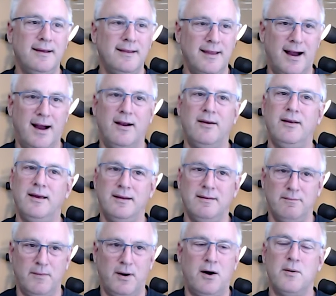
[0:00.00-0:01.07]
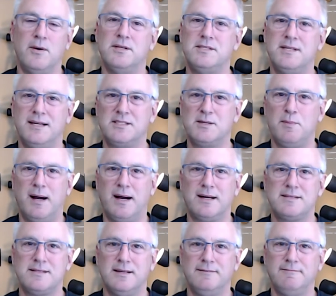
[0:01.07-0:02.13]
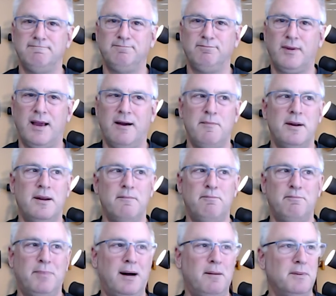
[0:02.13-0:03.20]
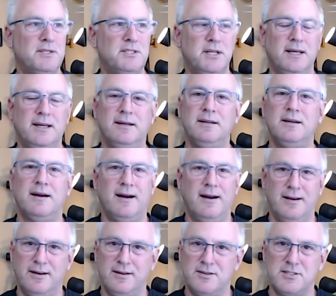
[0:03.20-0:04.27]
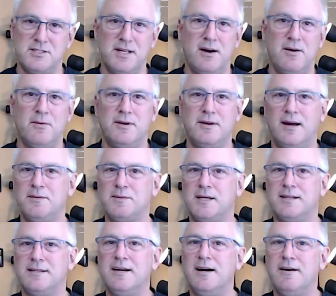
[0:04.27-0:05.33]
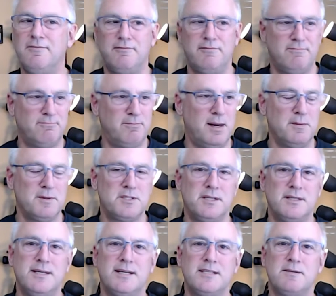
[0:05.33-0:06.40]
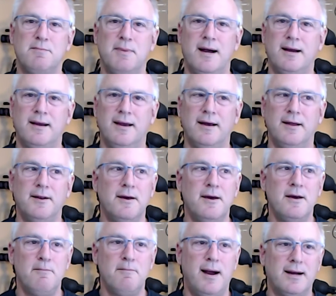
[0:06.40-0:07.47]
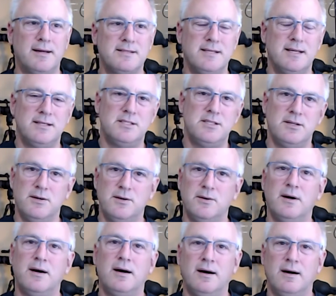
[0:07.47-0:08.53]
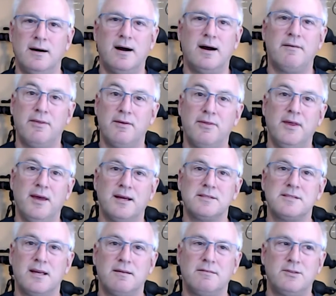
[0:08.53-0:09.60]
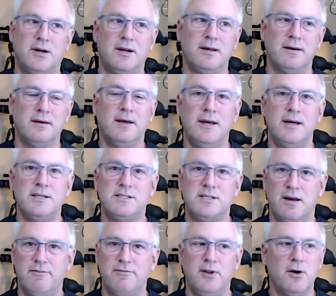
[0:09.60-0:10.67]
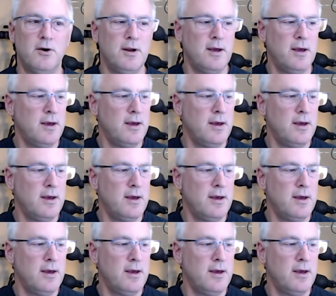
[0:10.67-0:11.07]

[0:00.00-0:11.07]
That always takes a back seat. I've been in publishing. I understand when times get tough, publishing takes a back end, back seat to other things like trying to stay afloat.